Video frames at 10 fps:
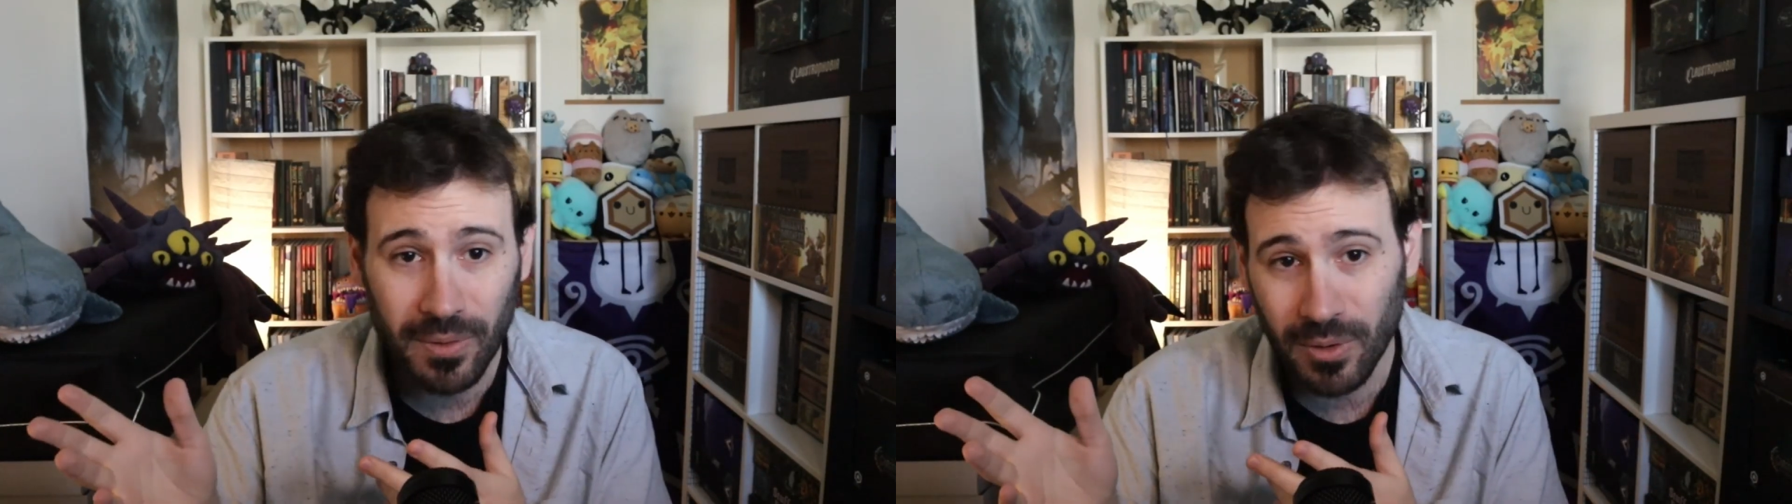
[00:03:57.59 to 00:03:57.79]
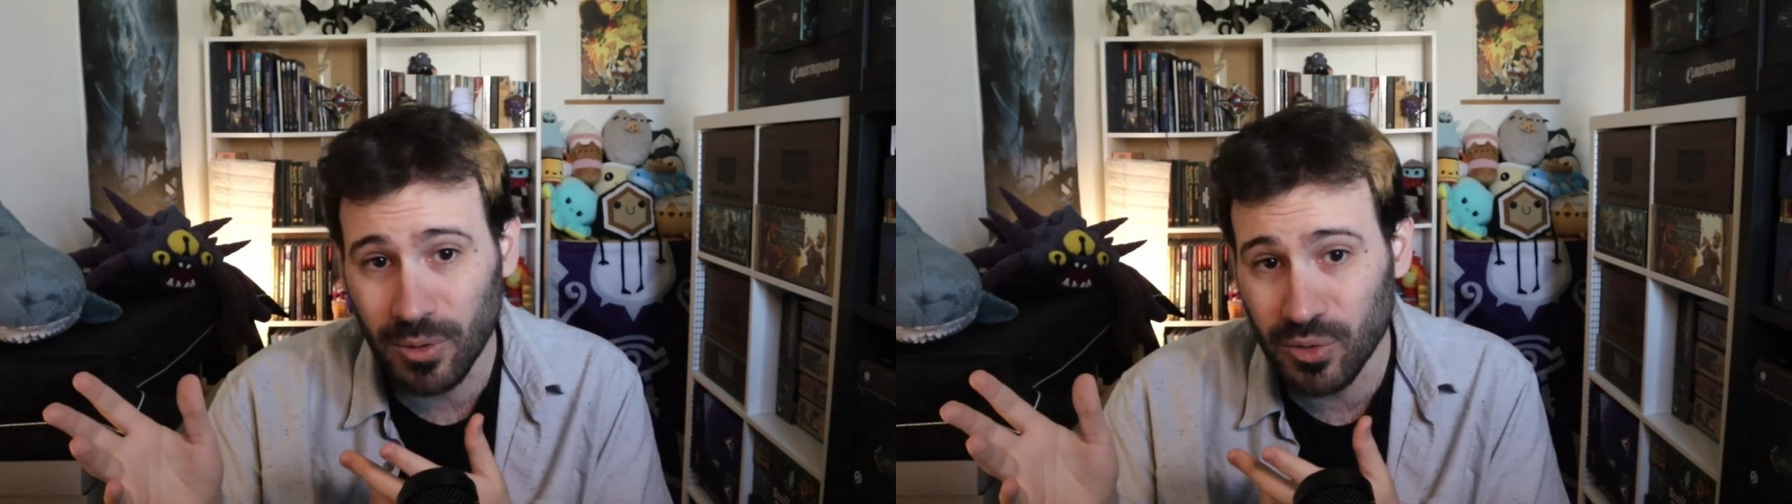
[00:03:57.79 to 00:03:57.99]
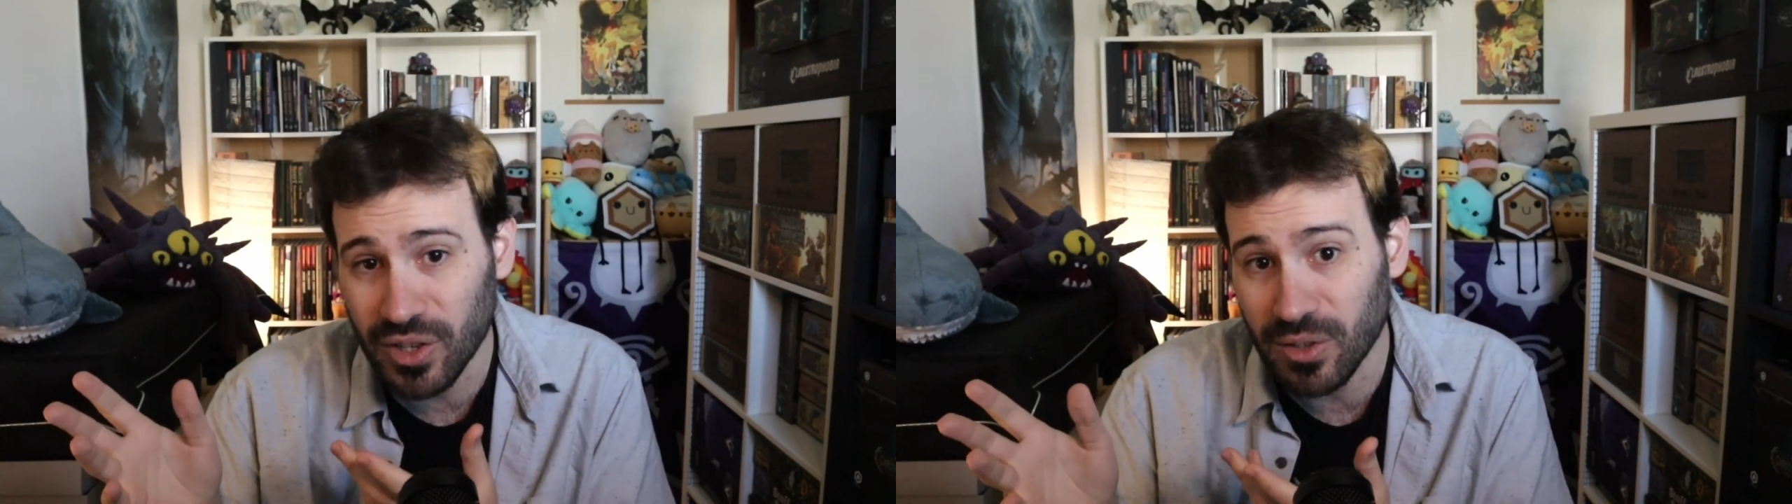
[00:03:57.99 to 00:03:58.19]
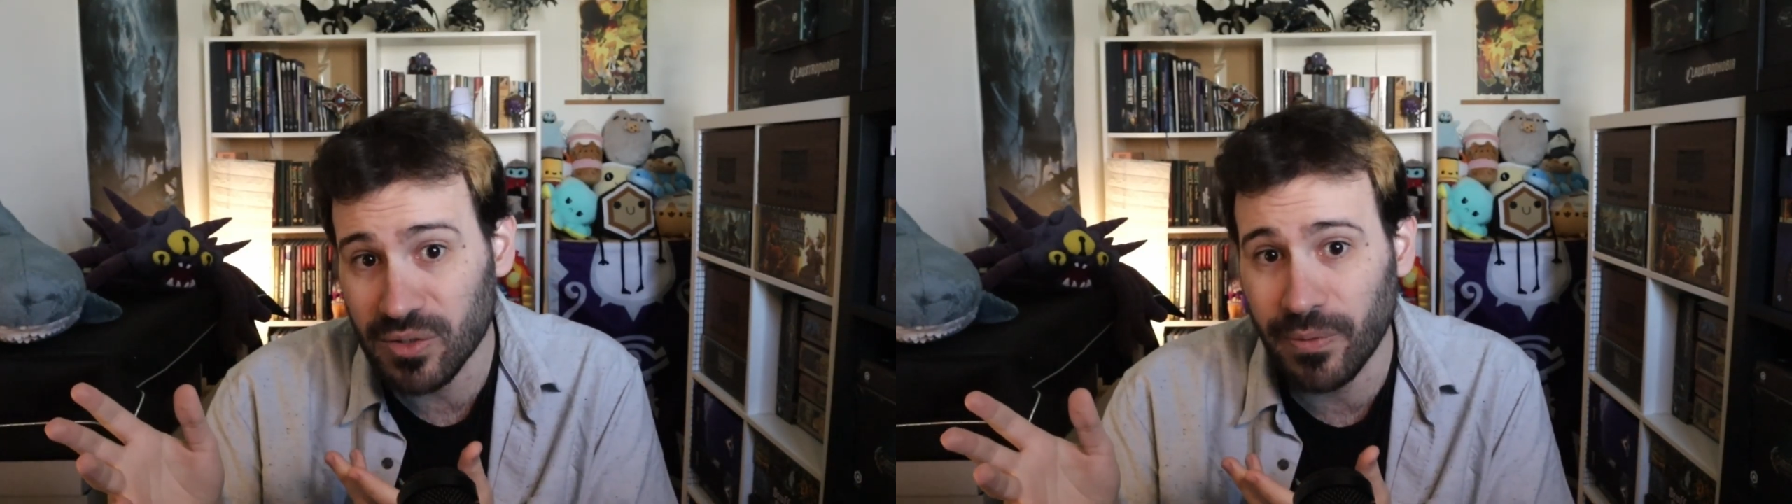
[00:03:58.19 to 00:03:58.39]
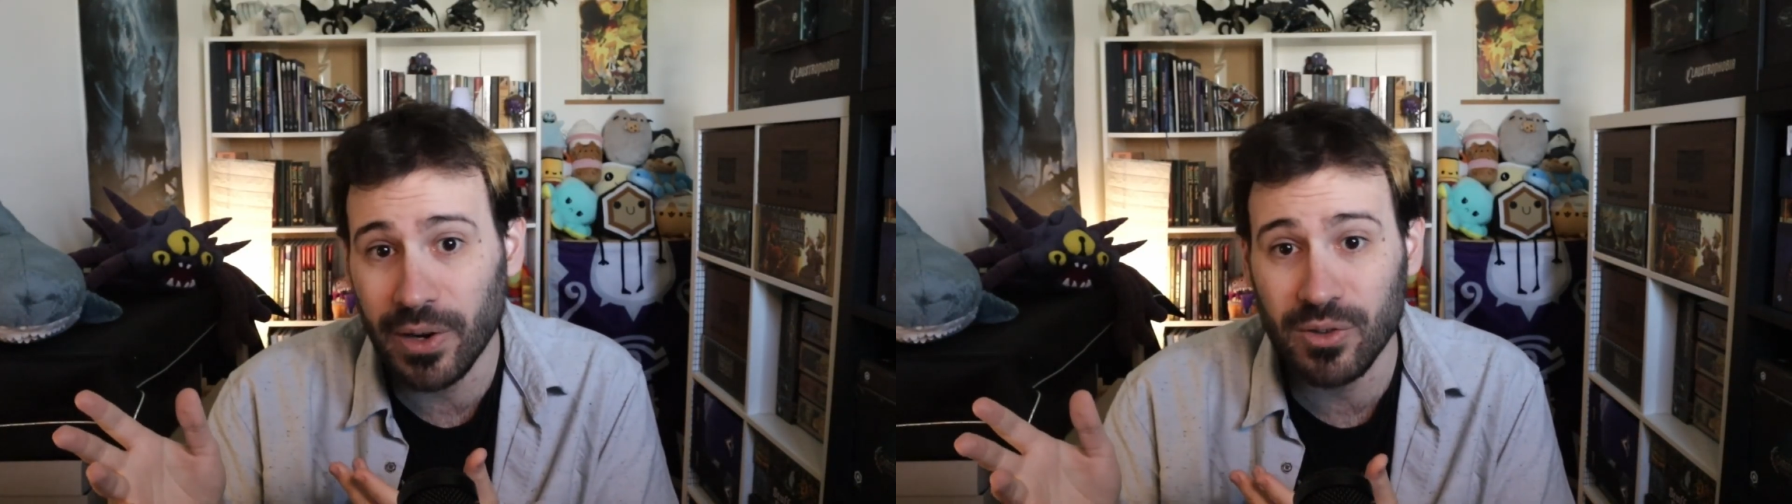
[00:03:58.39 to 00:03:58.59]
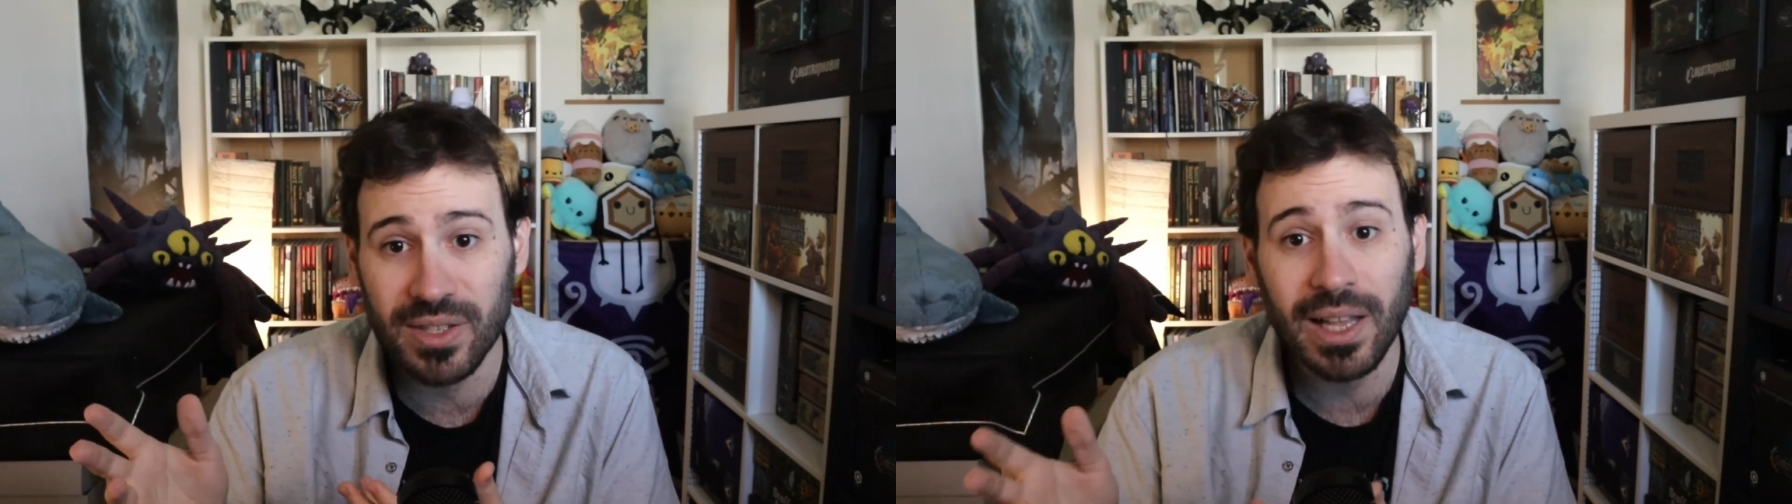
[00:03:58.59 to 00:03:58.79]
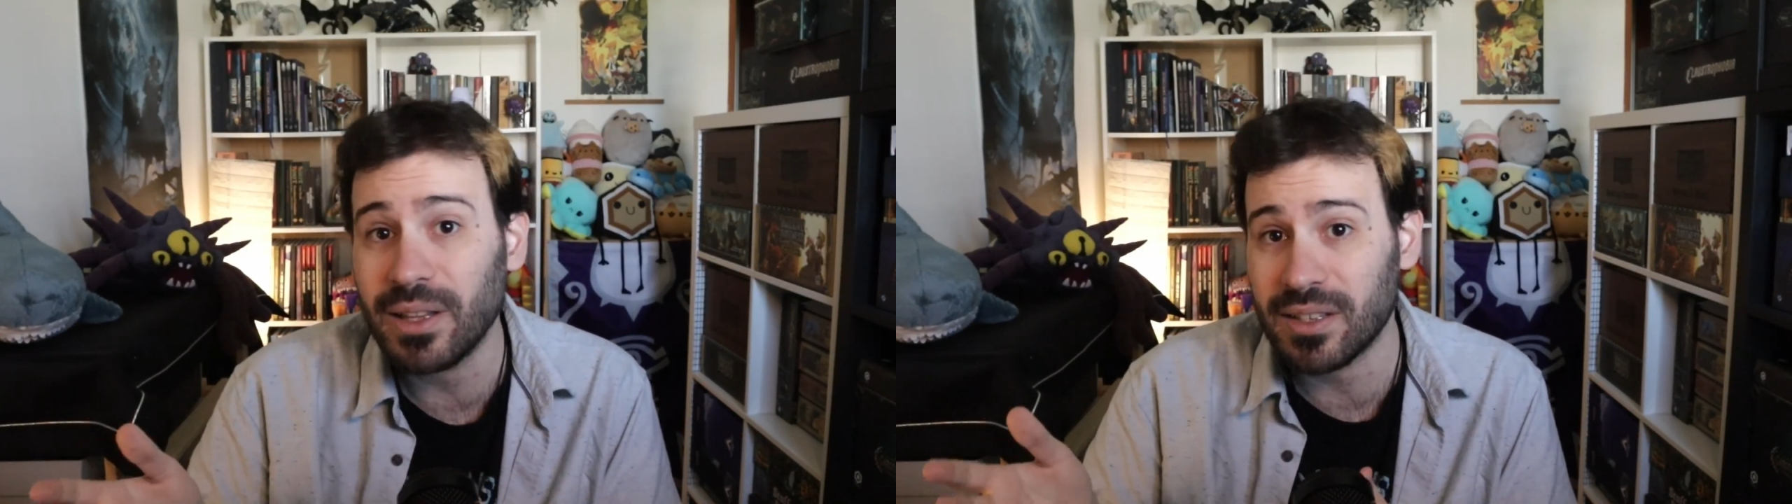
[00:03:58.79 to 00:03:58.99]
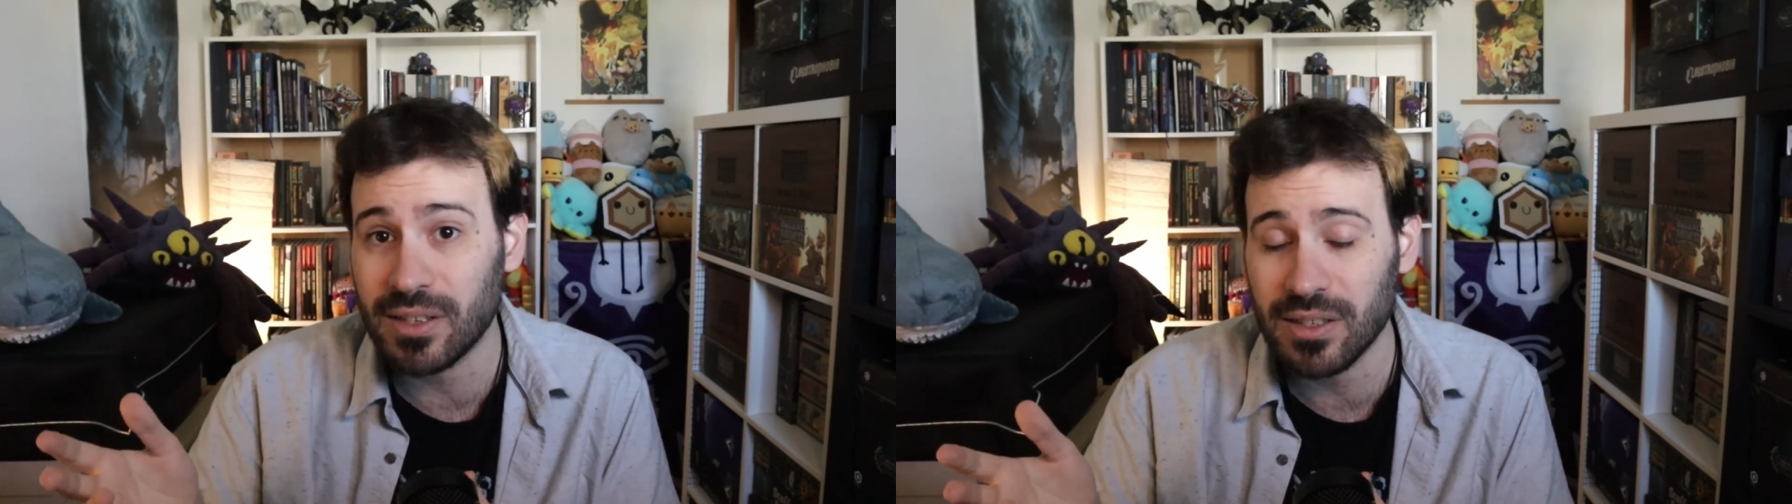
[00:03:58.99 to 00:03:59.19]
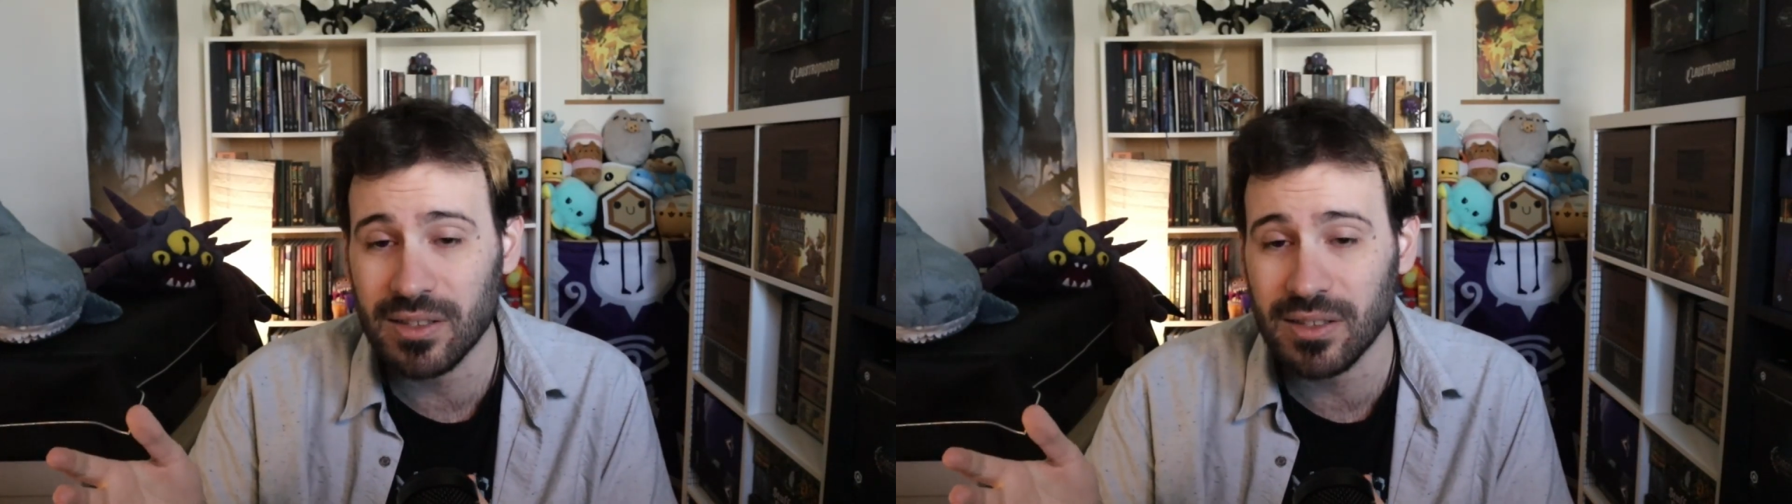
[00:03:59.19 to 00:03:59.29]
who sells various delicacies,